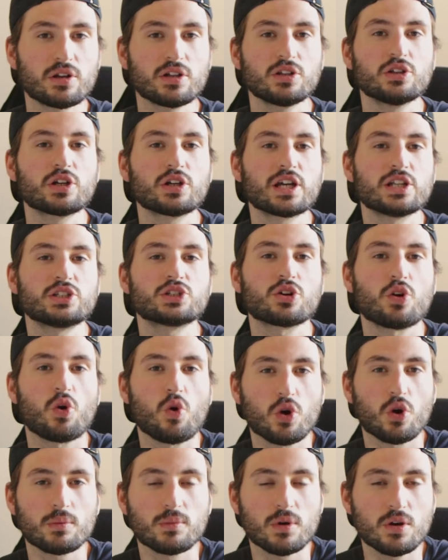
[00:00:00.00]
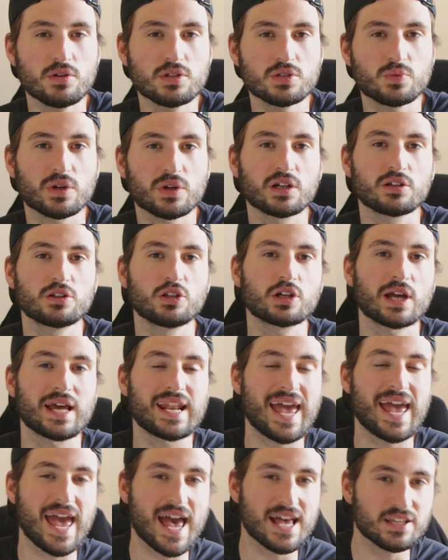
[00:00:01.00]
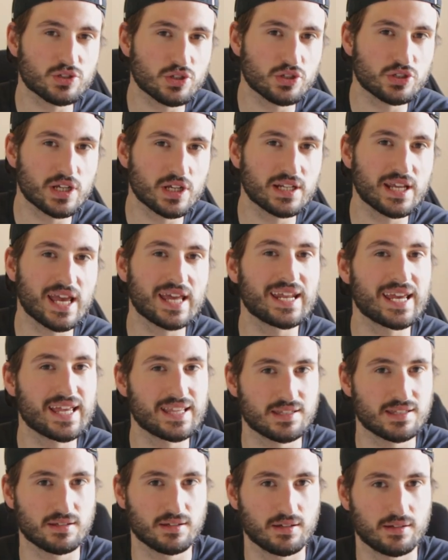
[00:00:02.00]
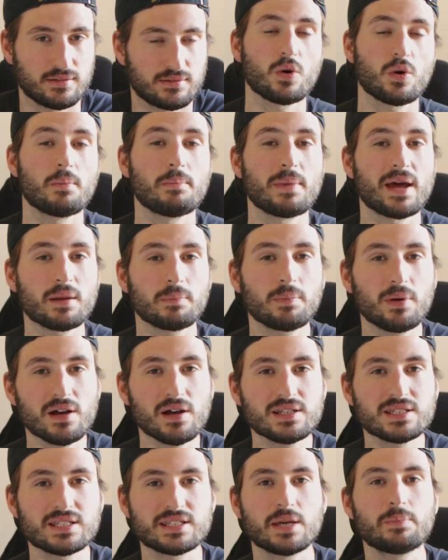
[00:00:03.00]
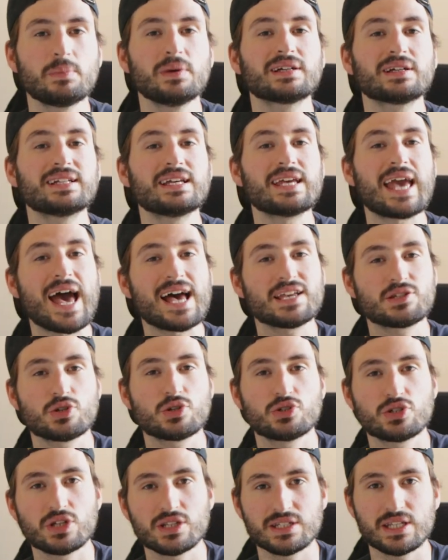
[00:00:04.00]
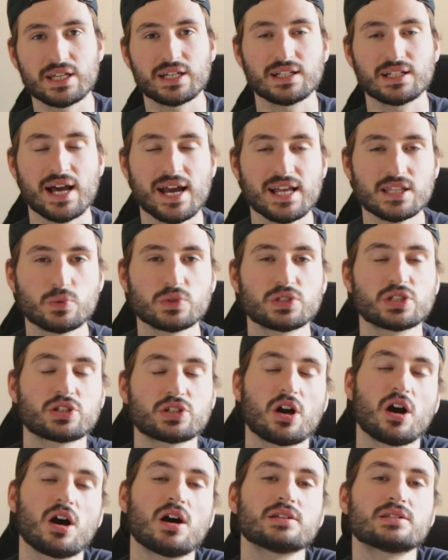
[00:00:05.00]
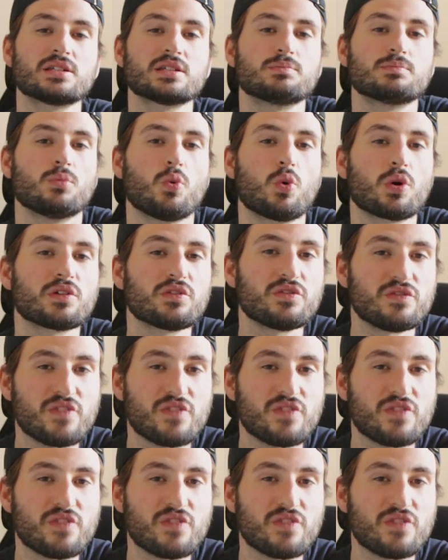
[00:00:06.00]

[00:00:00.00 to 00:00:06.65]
gonna look at your hormones. We're gonna look at estrogen and insulin. So in menopause, typically estrogen declines, which causes more